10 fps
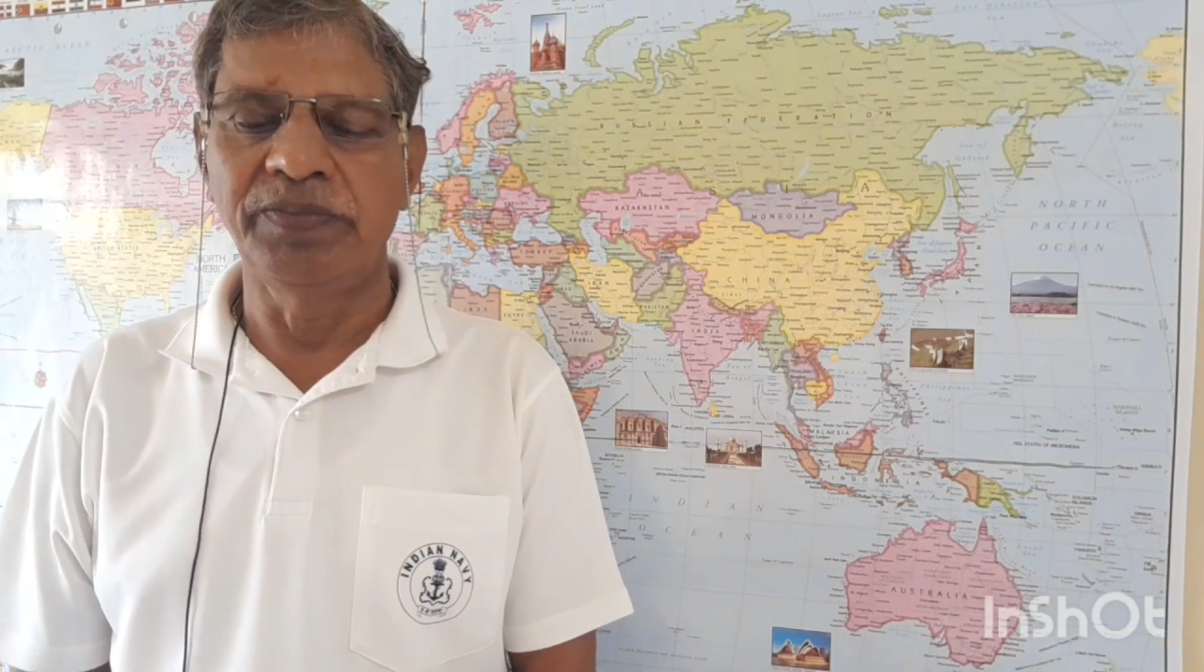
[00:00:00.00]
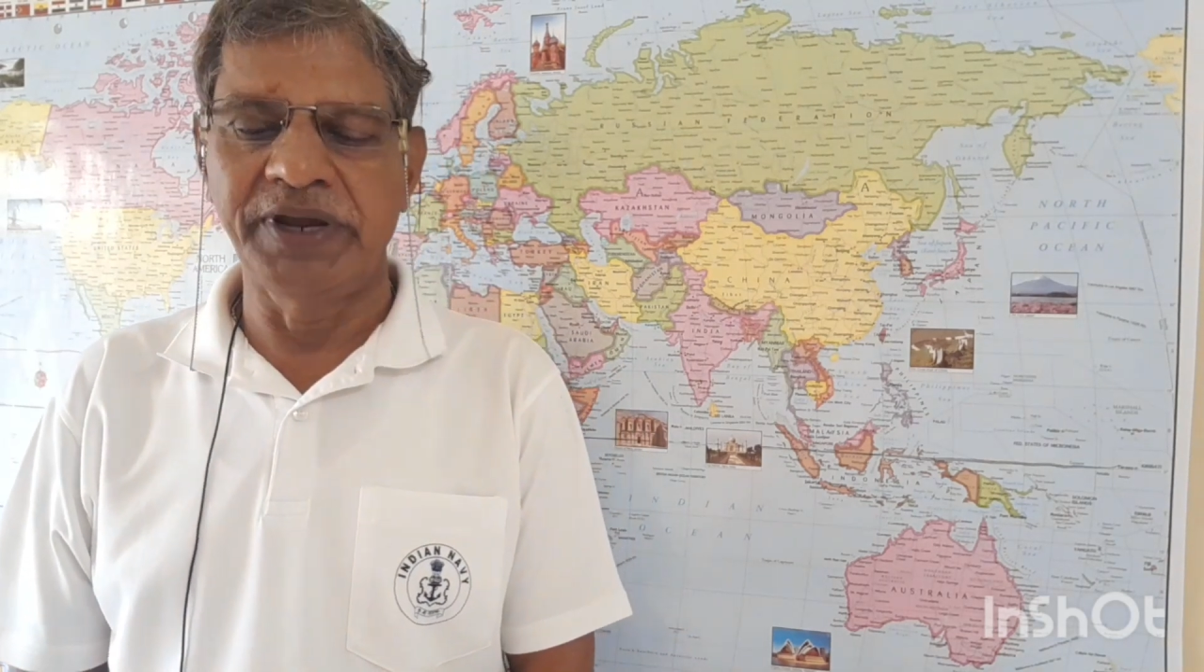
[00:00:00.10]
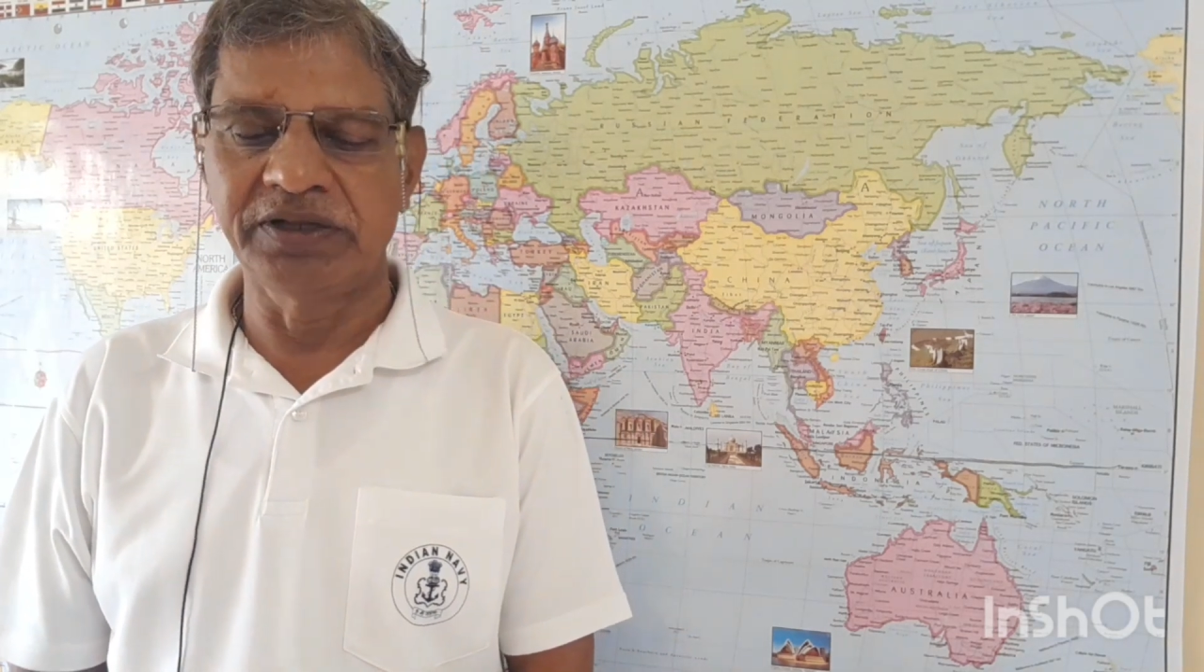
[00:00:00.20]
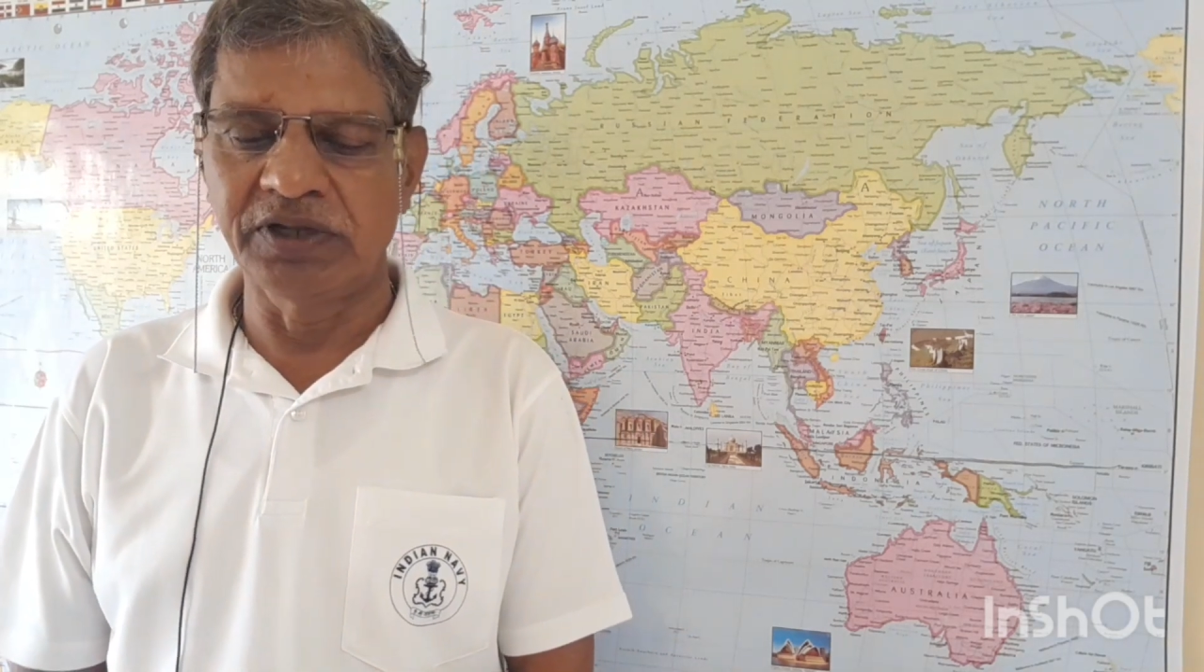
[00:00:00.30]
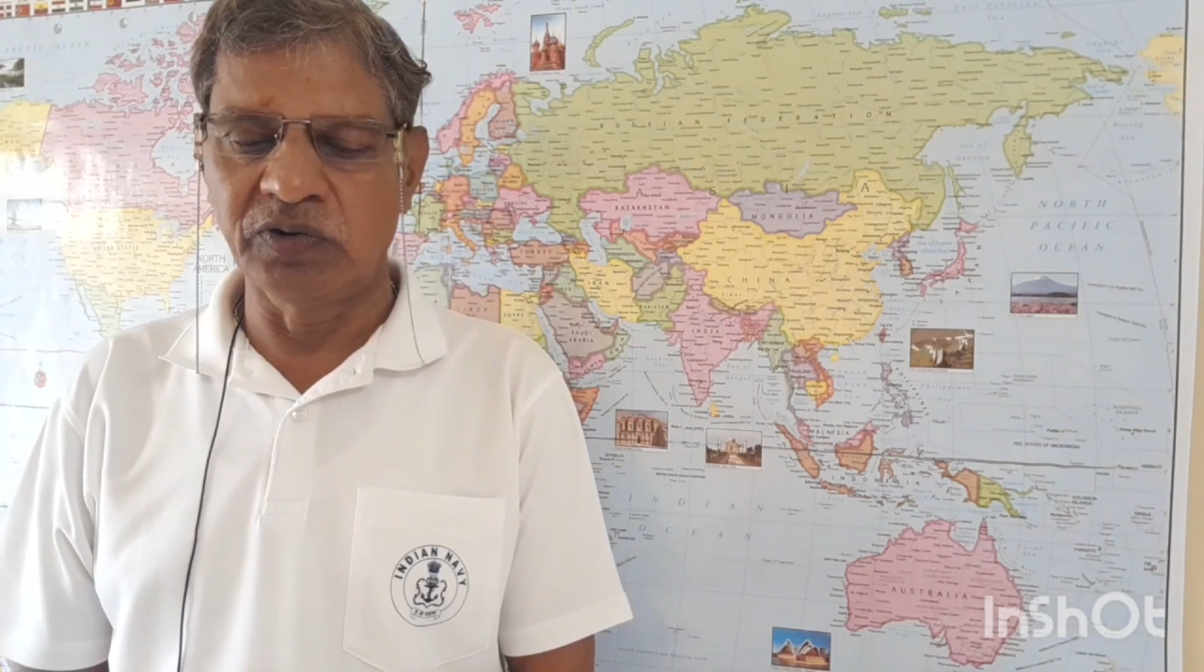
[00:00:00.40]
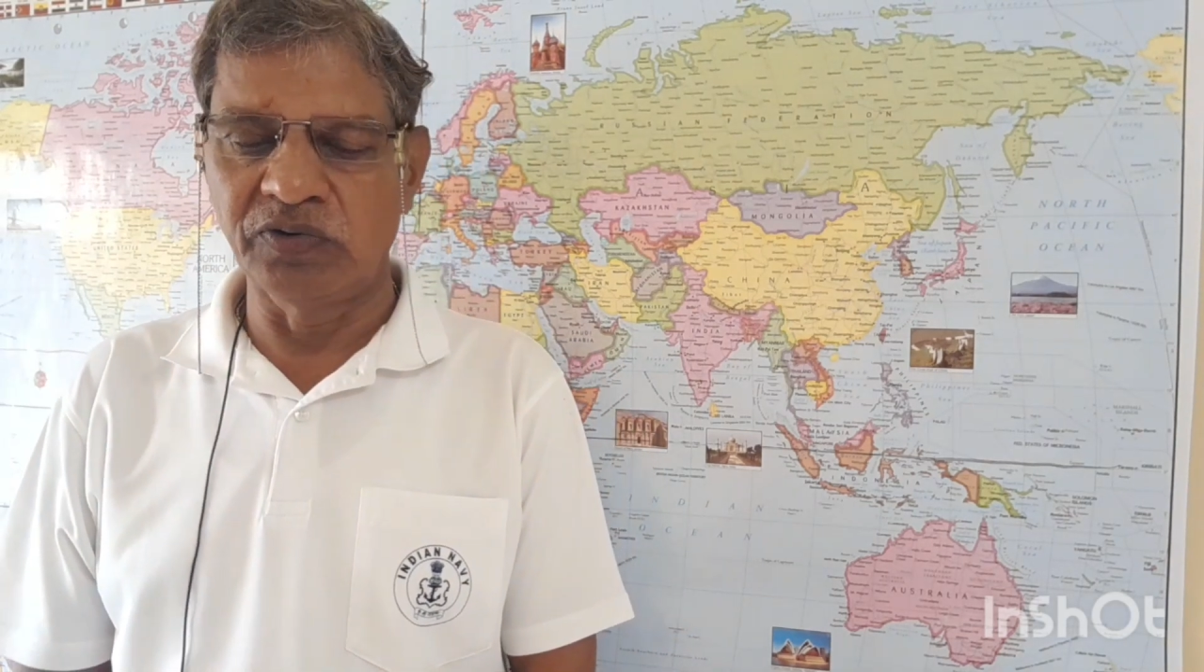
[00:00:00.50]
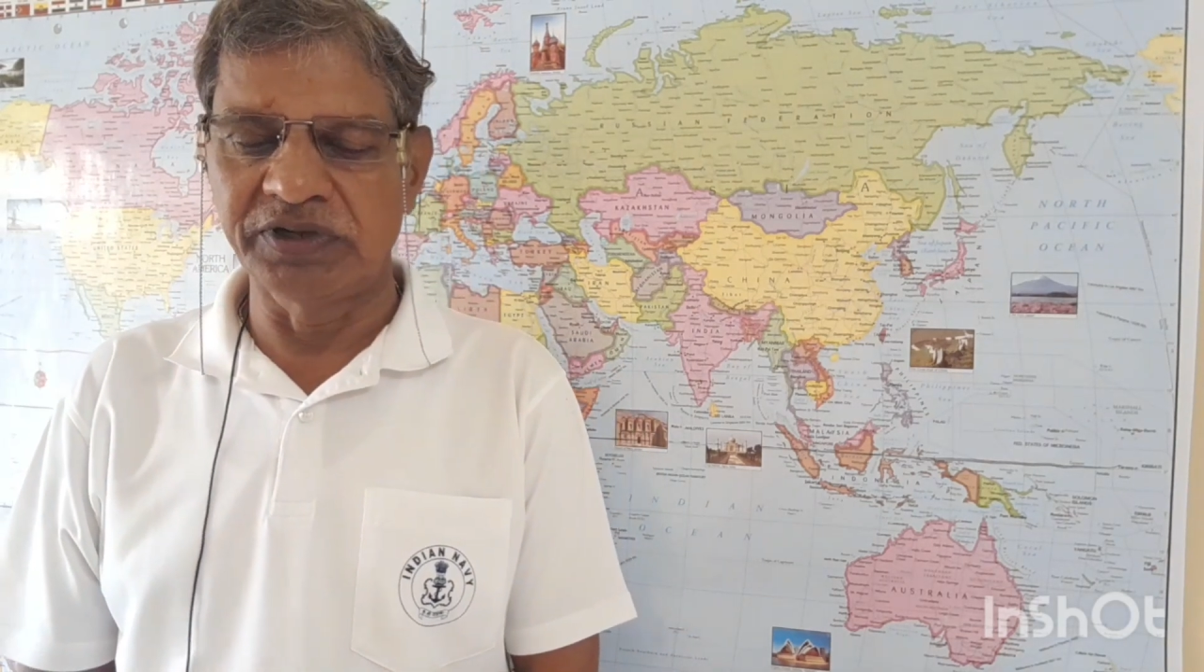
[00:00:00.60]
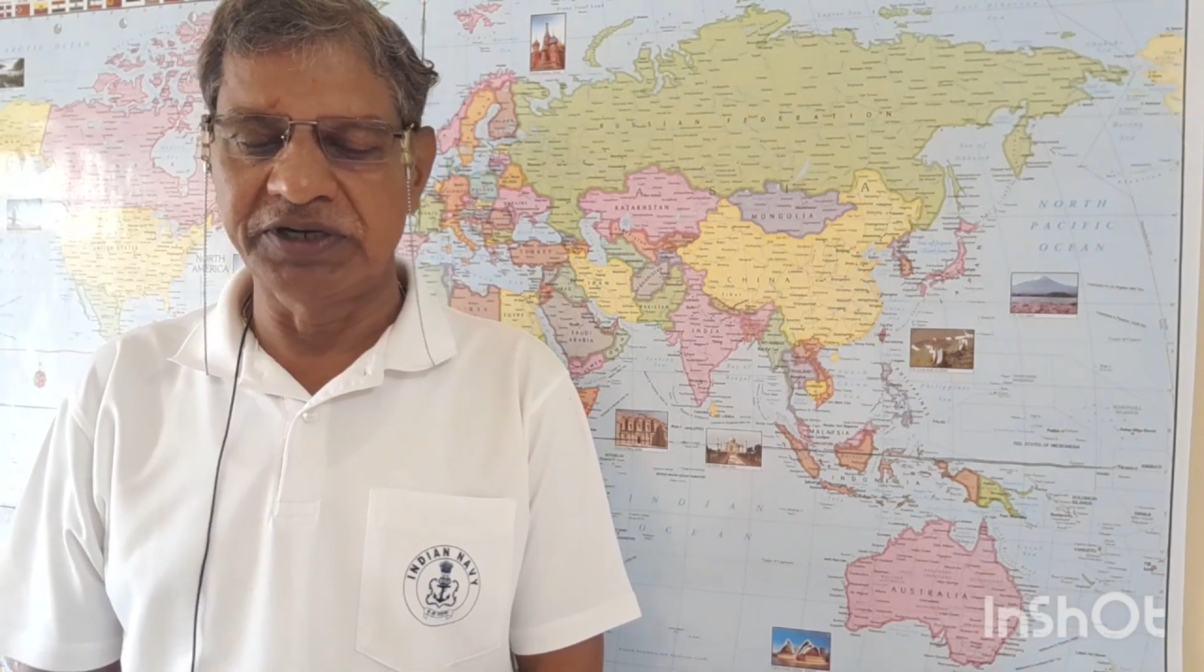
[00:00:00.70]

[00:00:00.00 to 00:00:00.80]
make the good,